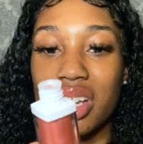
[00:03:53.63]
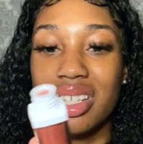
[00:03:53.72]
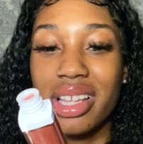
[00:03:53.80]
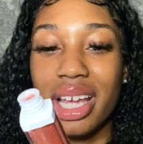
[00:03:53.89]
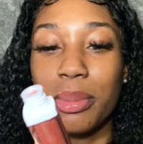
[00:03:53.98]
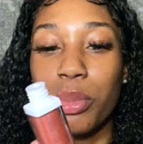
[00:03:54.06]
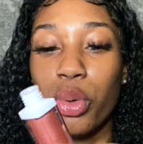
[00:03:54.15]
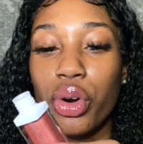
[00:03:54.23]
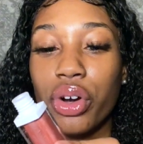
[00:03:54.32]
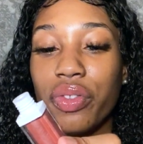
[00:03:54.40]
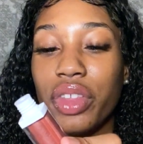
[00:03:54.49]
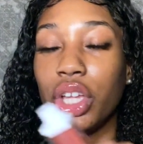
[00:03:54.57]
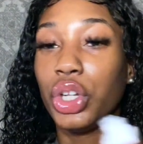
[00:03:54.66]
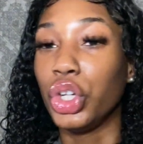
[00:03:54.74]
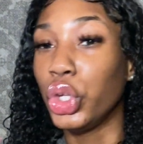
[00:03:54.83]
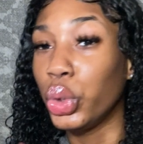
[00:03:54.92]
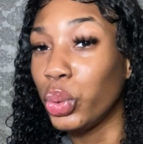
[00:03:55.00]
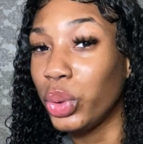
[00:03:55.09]
It's like more of the
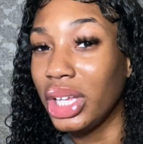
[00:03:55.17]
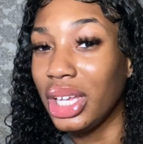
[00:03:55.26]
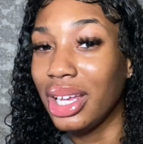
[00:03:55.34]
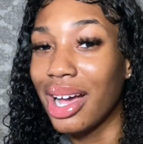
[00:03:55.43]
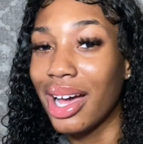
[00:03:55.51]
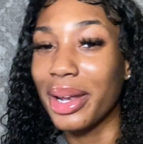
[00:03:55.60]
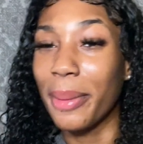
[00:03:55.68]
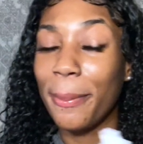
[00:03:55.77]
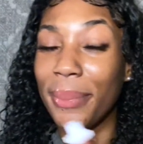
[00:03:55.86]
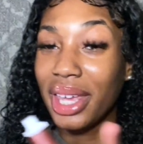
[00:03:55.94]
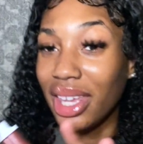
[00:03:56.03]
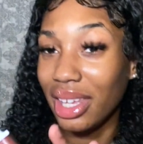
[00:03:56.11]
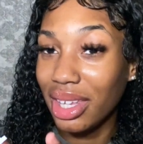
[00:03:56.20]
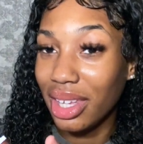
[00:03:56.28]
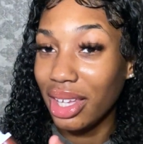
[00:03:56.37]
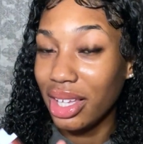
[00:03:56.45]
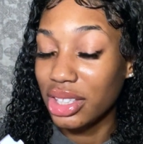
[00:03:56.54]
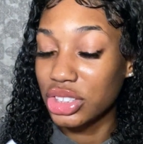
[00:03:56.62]
nudie kind of
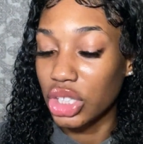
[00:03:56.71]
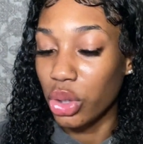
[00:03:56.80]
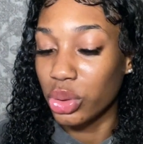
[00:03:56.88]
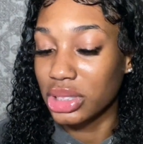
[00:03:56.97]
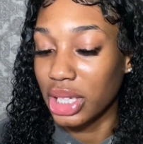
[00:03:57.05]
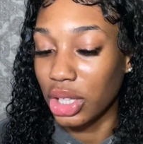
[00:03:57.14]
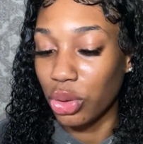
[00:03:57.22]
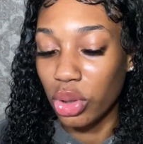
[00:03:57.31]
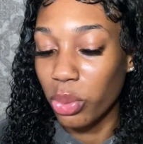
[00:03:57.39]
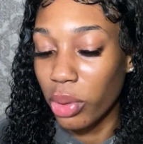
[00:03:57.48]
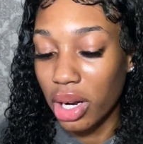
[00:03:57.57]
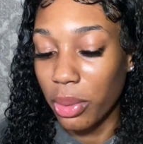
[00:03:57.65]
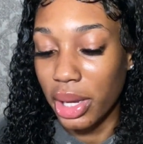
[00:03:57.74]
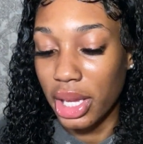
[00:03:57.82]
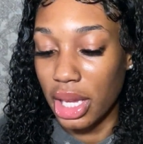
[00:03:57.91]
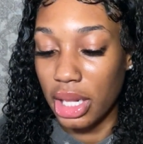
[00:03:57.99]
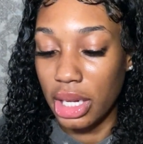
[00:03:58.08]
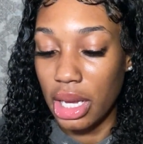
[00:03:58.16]
pinky. So it's like you can wear it
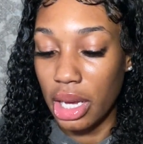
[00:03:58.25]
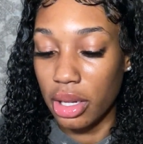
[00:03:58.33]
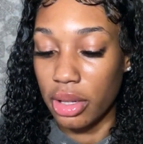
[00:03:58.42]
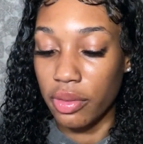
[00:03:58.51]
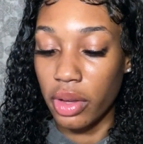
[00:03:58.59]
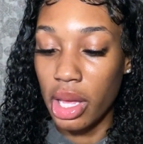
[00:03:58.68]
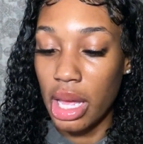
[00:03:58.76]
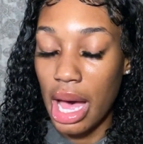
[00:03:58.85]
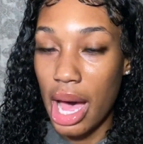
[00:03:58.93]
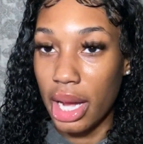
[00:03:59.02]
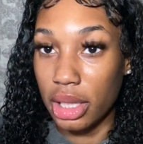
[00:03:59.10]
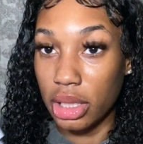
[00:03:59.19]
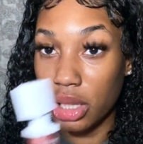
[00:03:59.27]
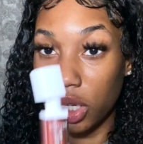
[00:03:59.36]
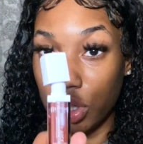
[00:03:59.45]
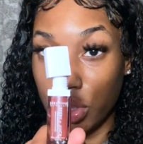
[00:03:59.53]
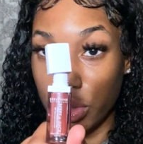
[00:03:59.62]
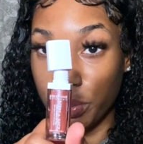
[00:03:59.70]
with any kind of eye look
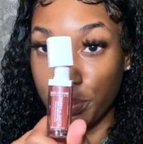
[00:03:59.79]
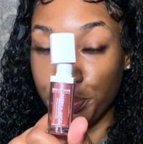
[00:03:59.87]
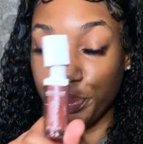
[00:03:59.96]
that you do.